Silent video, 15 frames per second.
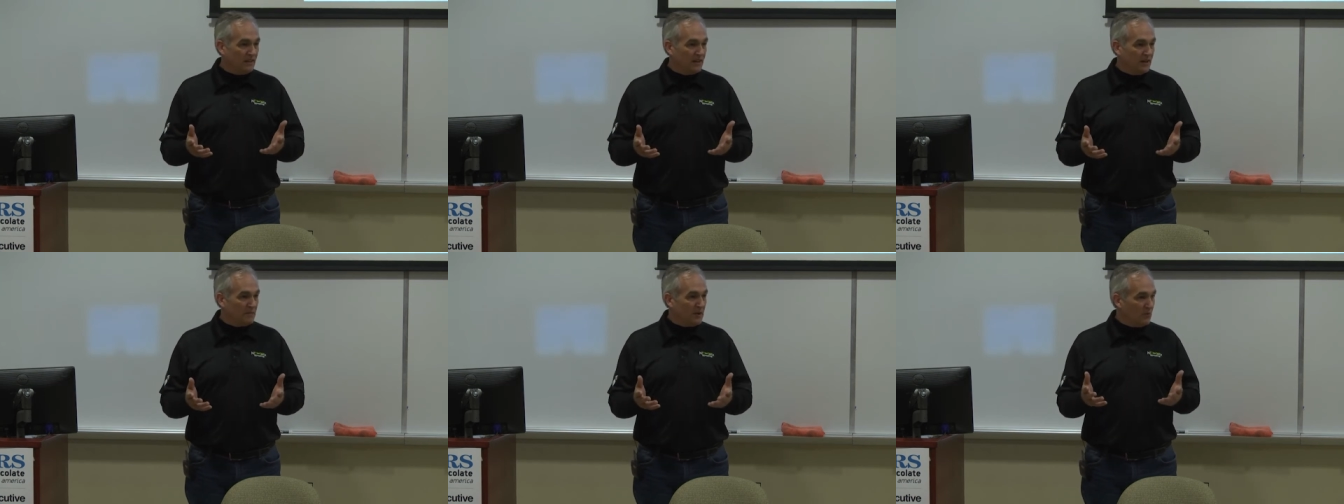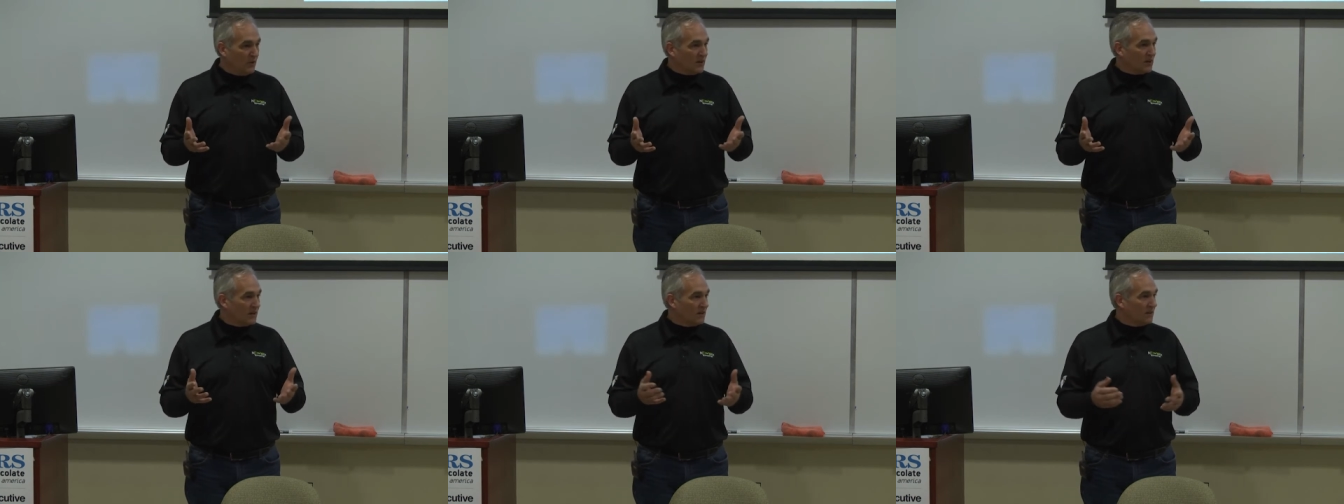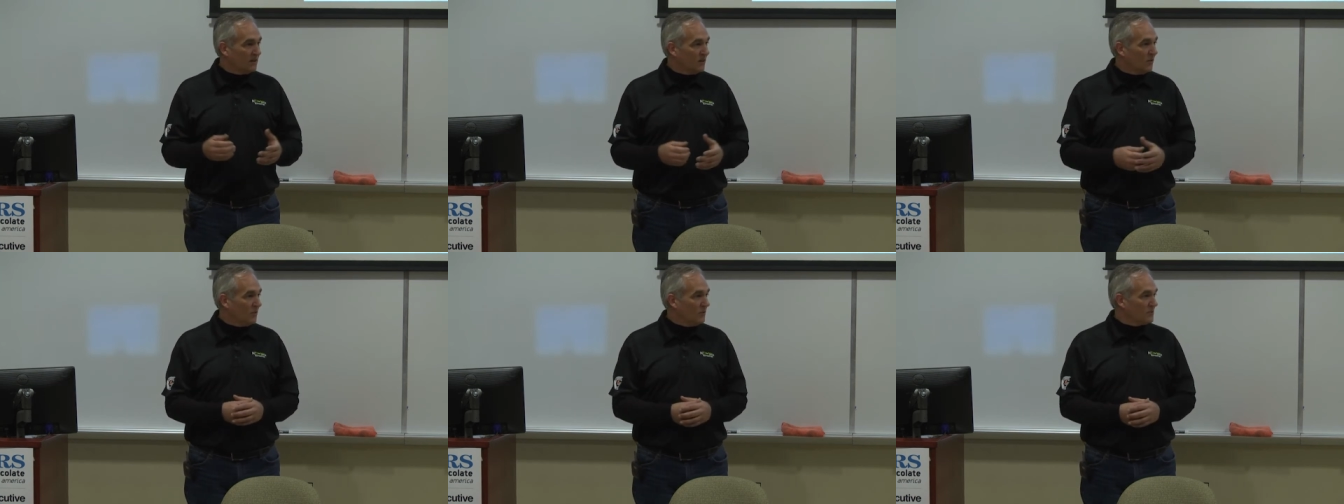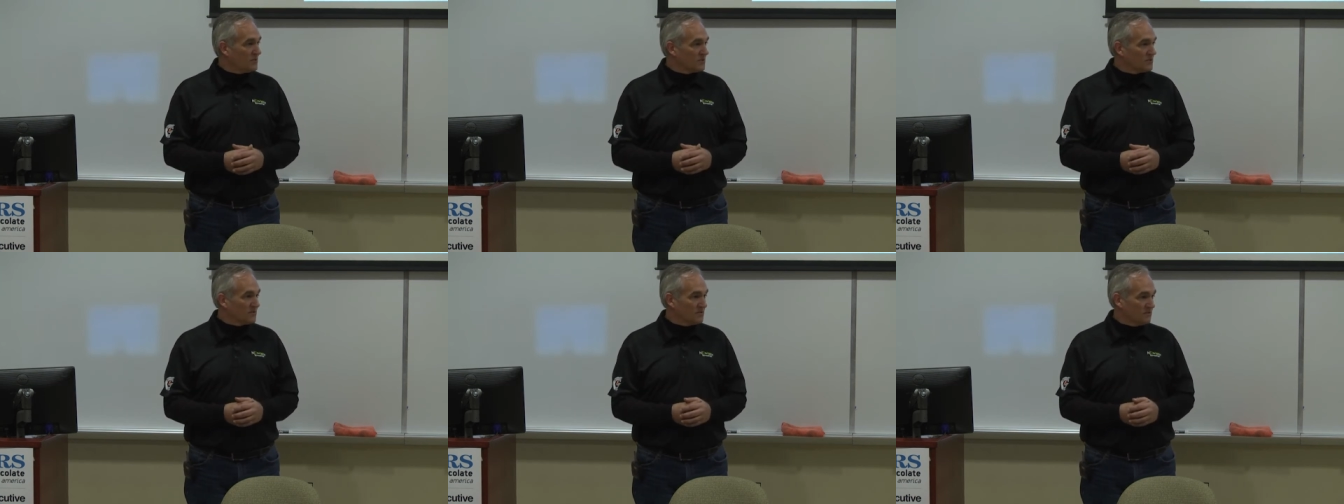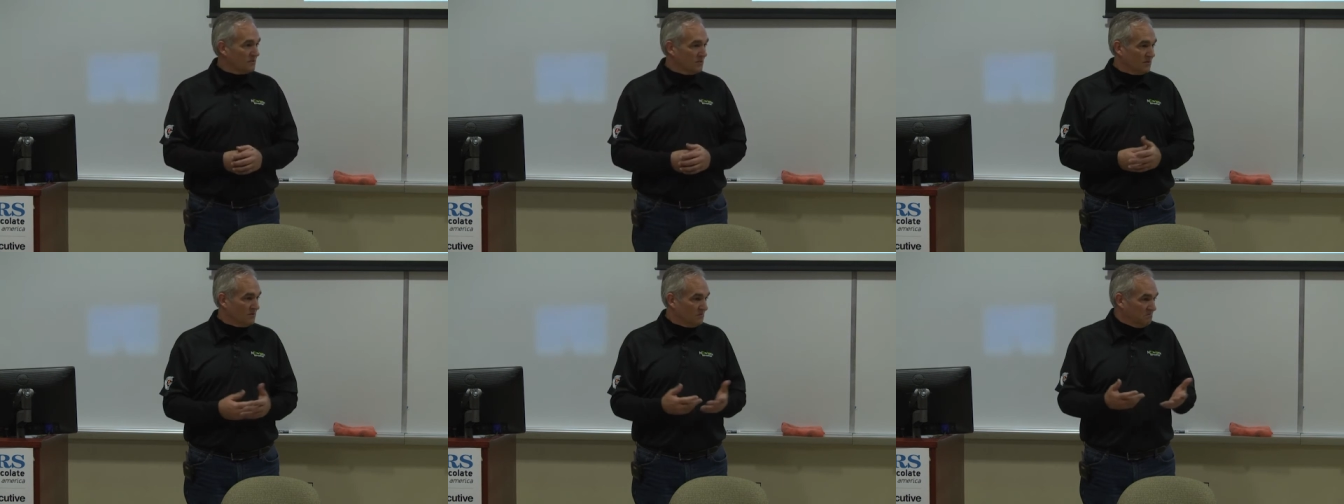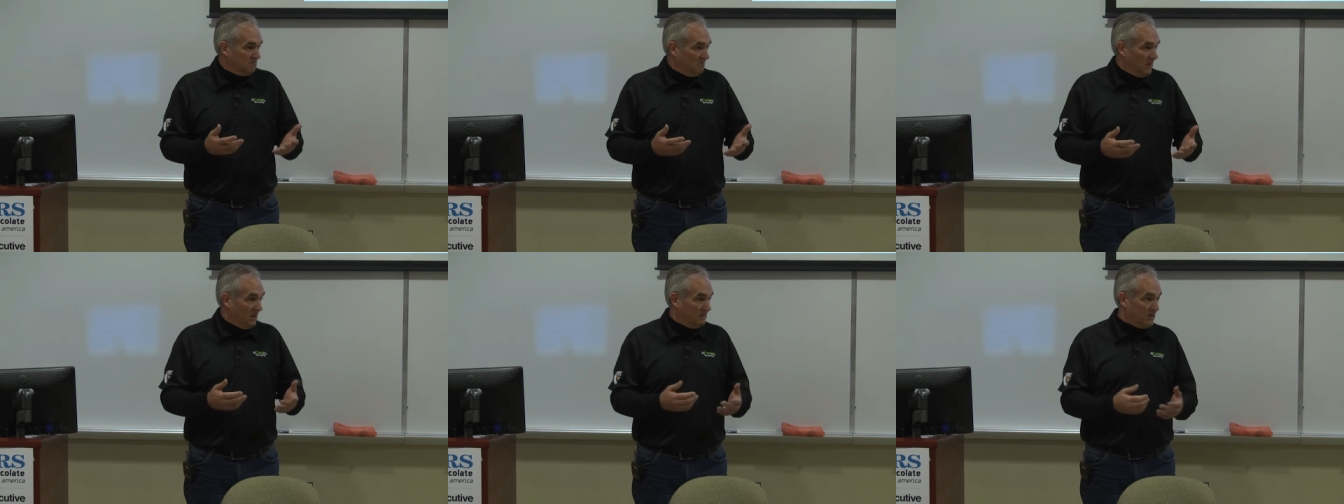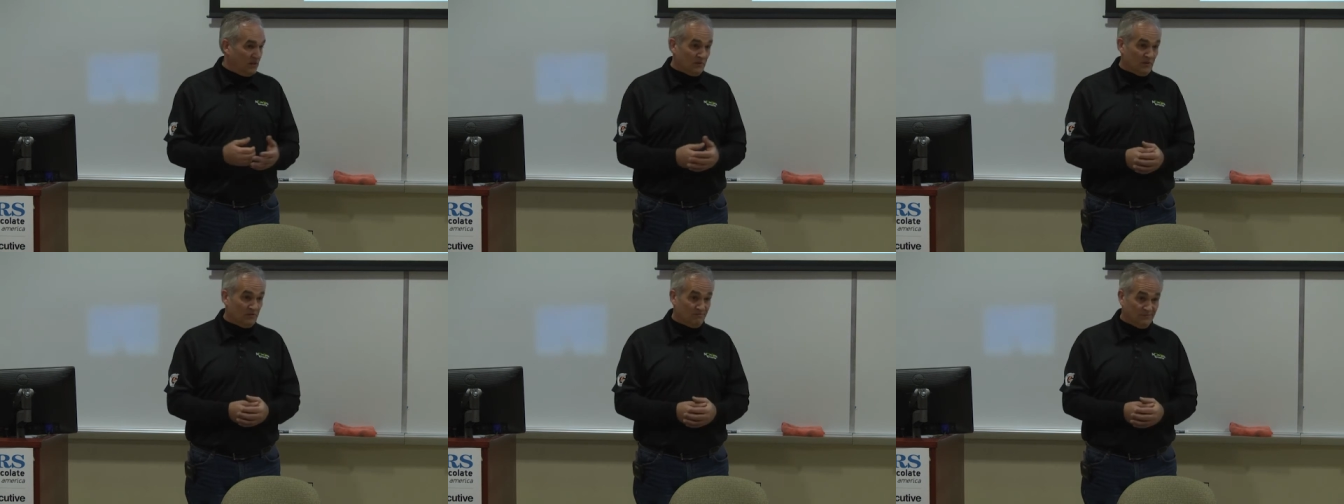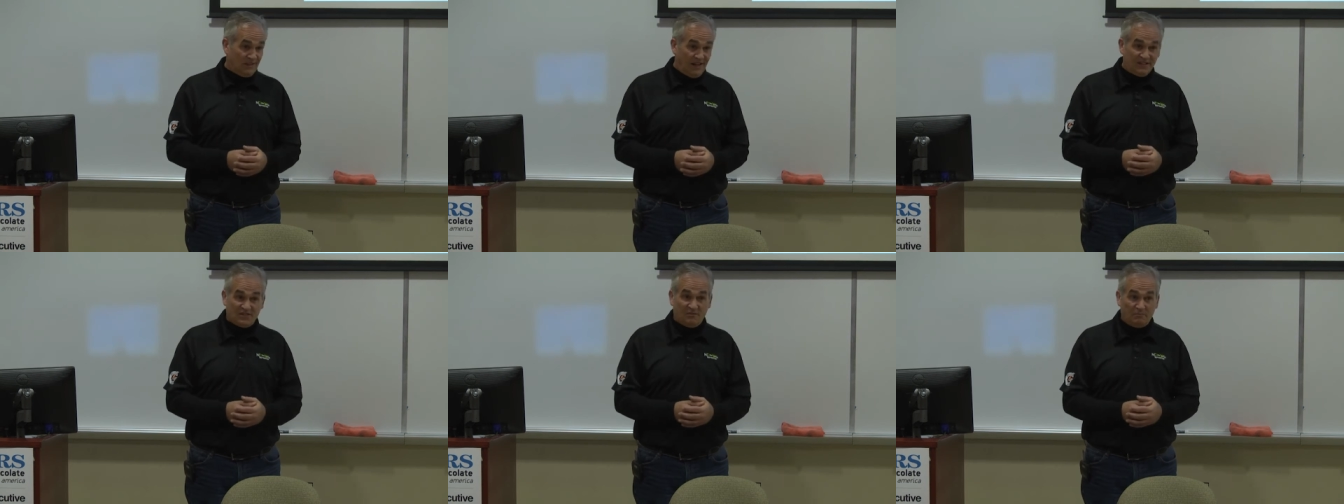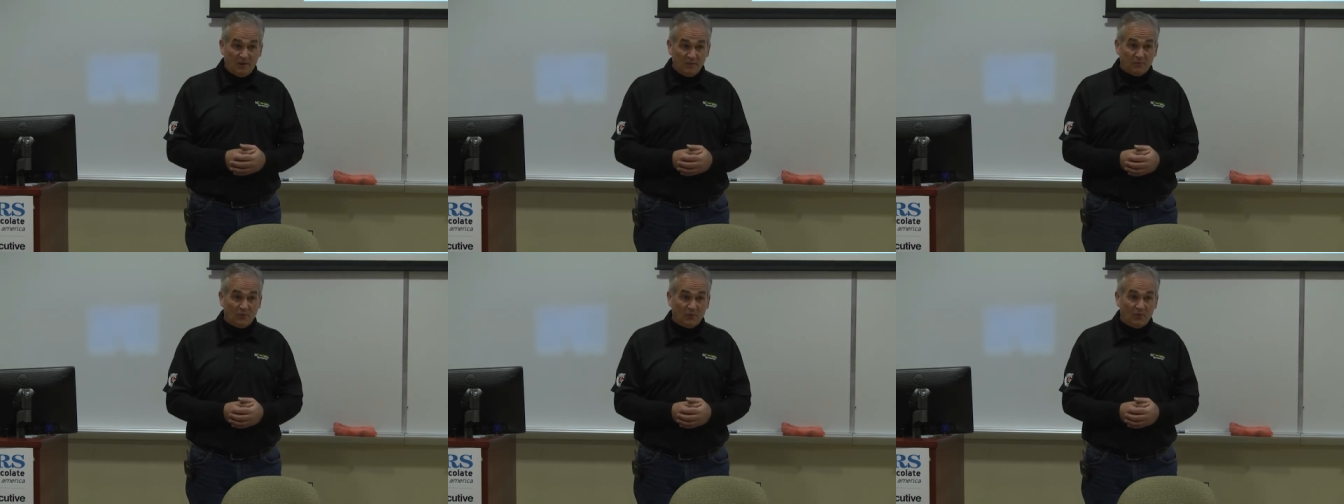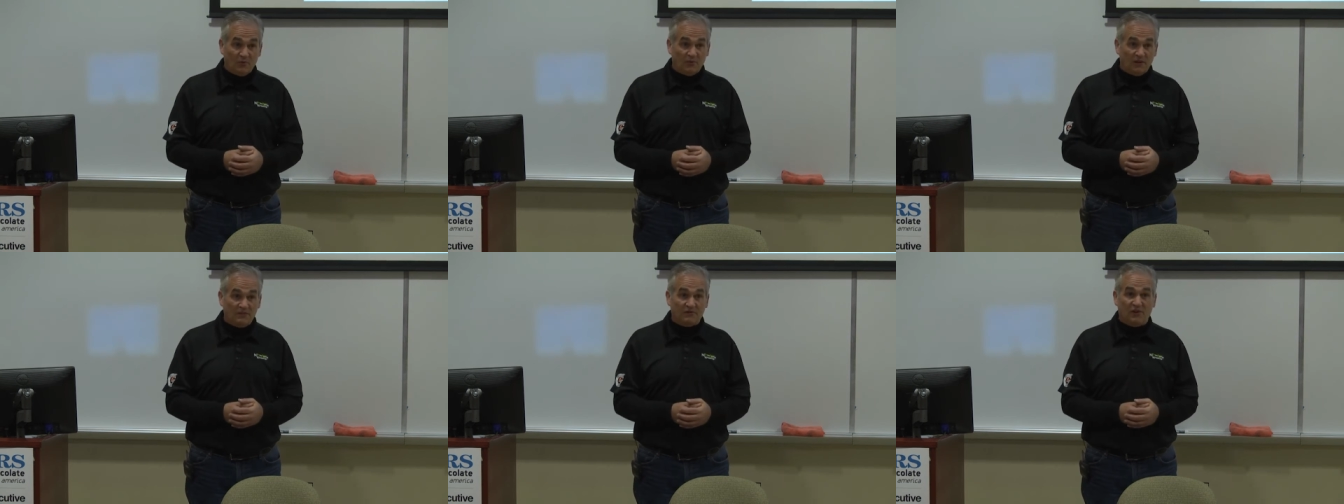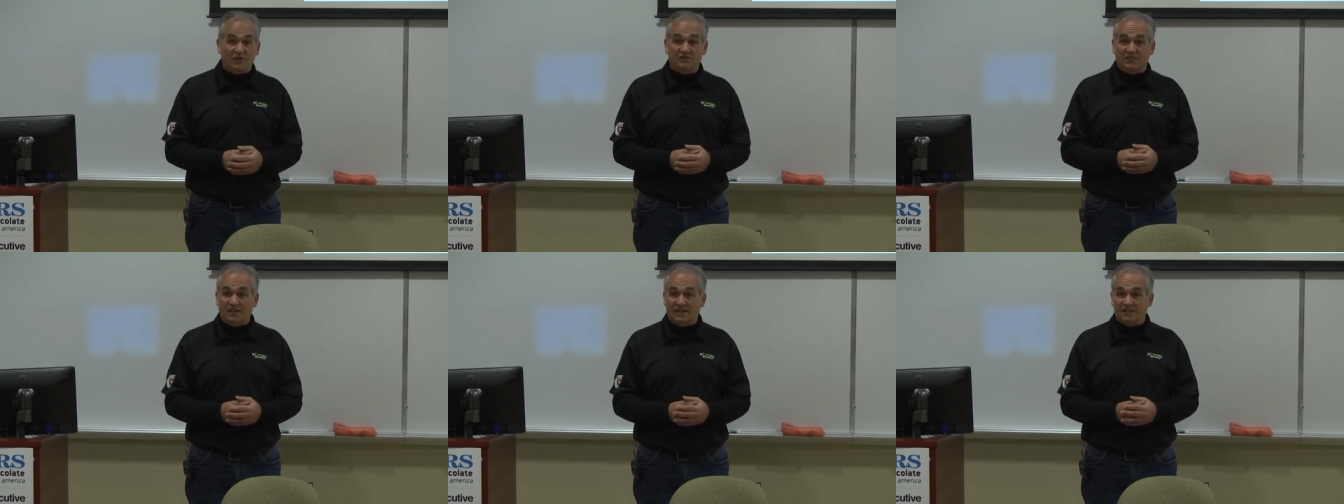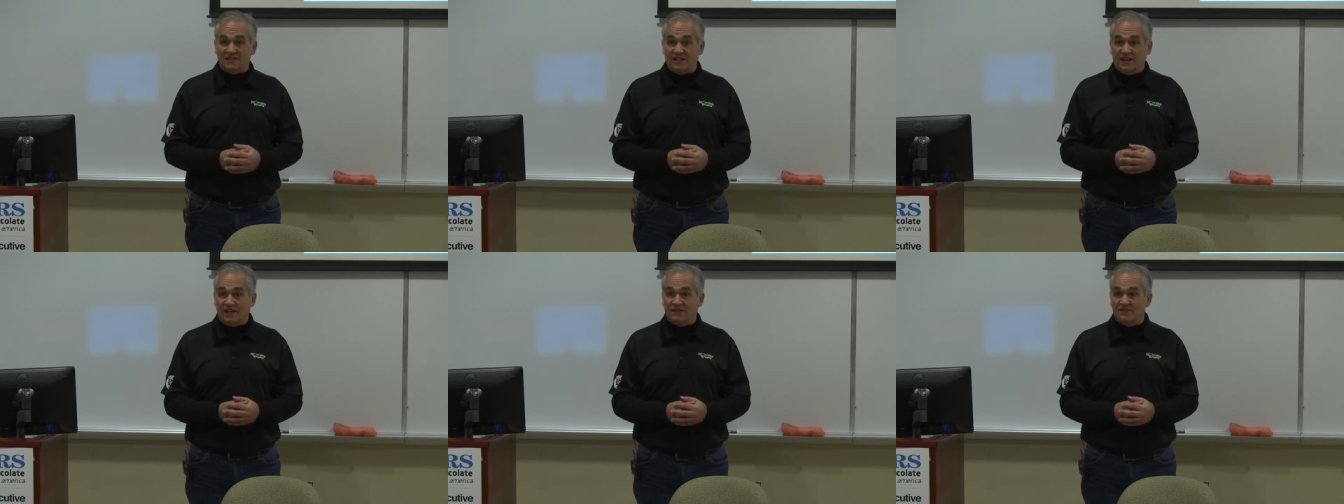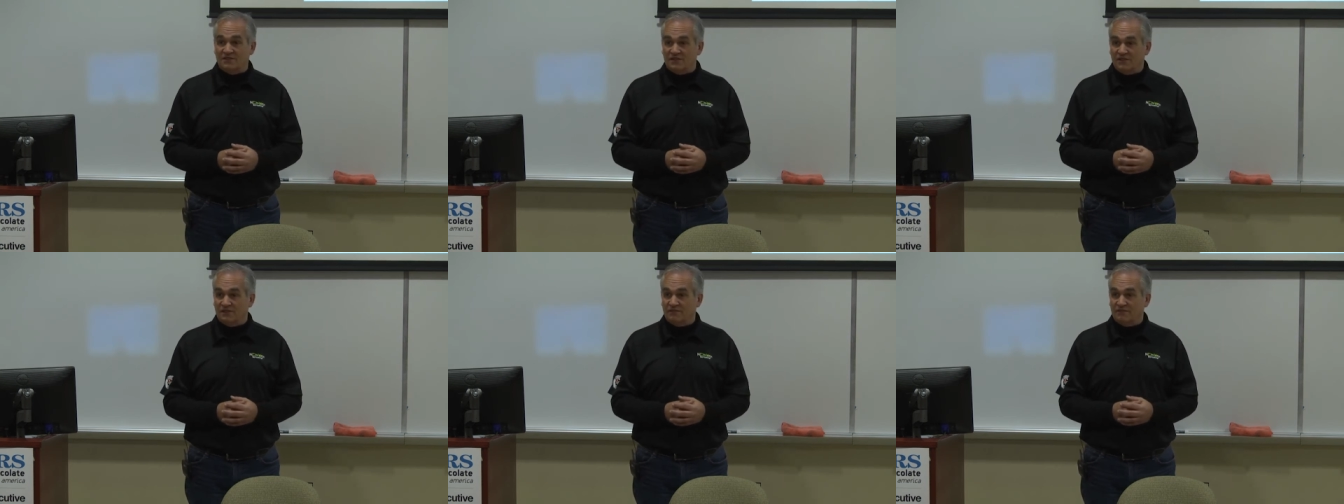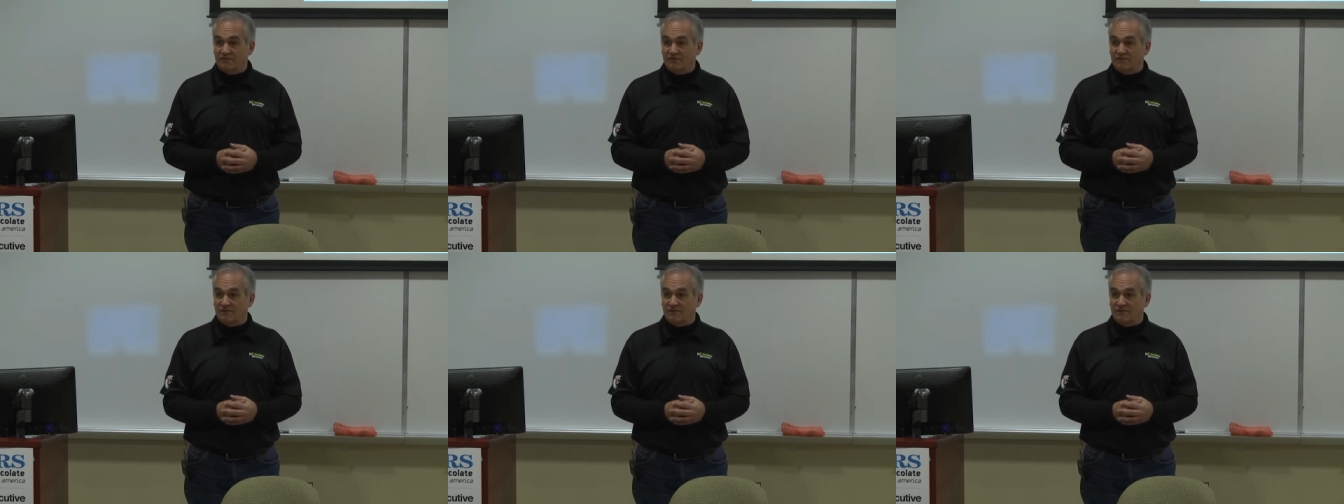I mean, what, you know, what was, I mean, there were lots of people involved at Auntie Anne's, and